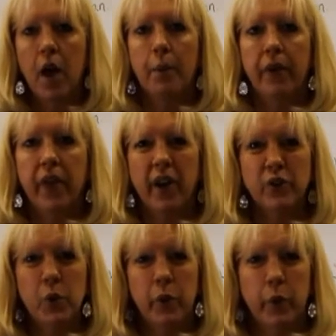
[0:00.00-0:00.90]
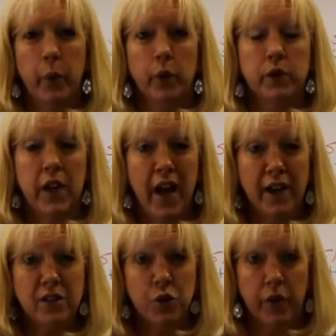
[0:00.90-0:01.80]
But they also put the word
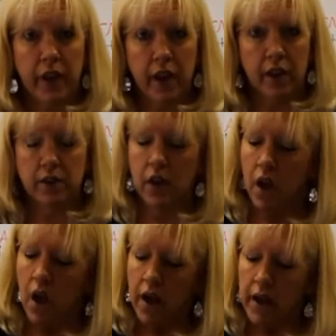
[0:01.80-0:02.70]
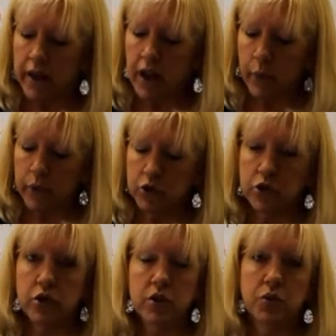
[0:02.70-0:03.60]
test on the end, and I want you to
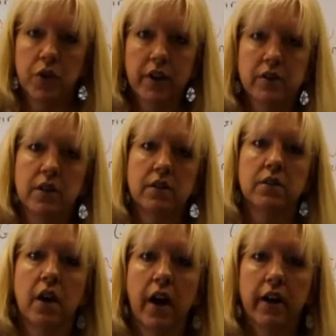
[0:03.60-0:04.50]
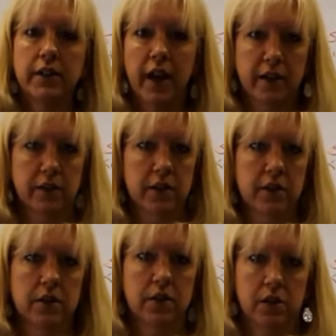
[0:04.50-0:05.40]
just realize it's not a test in
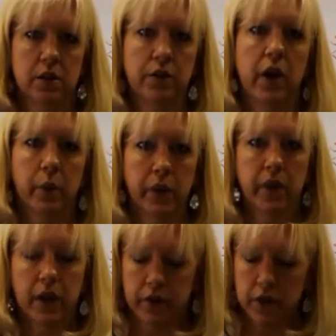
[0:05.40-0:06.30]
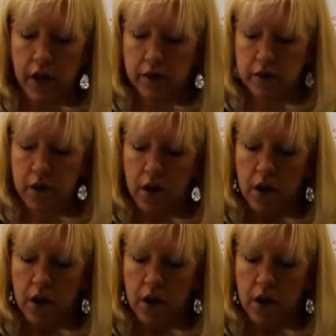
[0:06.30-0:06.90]
the sense of how we think of a test.